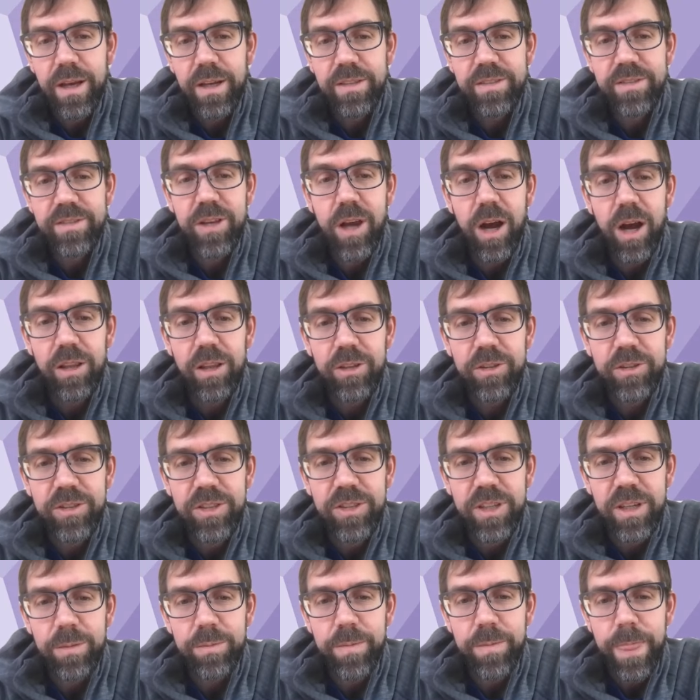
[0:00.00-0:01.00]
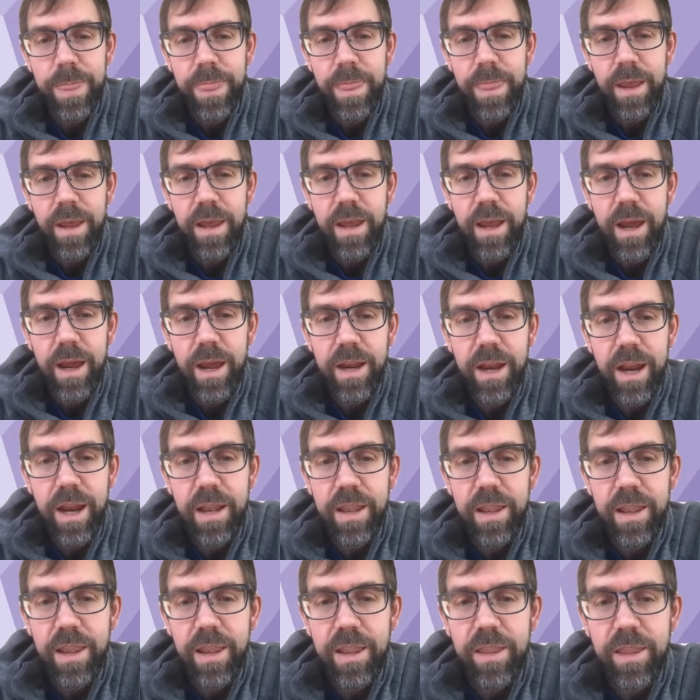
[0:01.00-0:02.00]
scholarship.
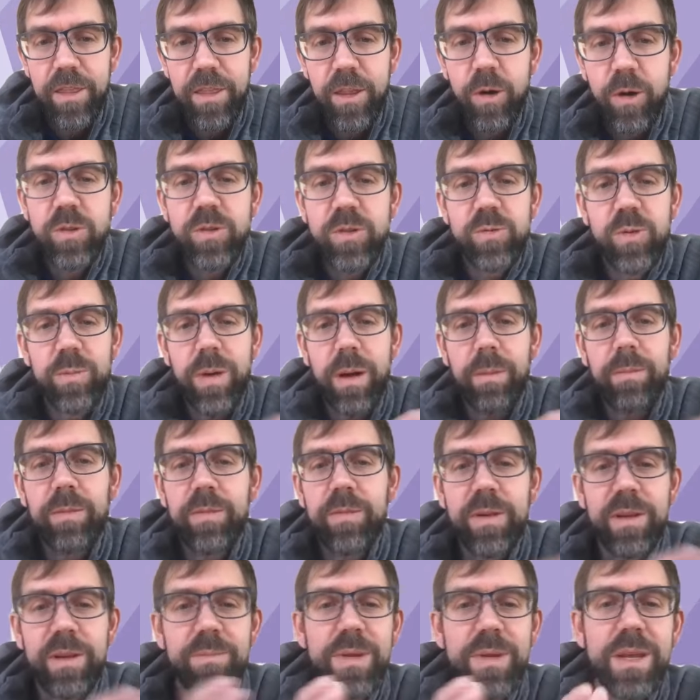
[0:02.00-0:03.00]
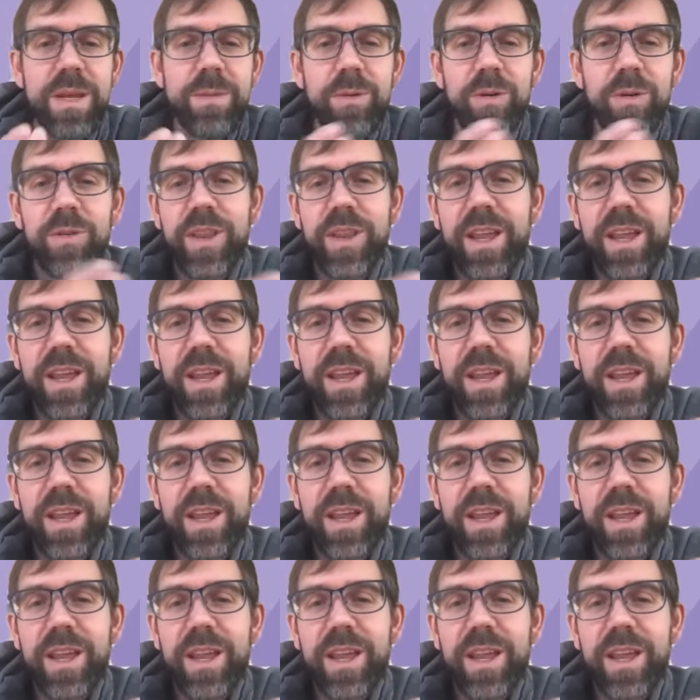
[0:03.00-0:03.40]
And those were probably people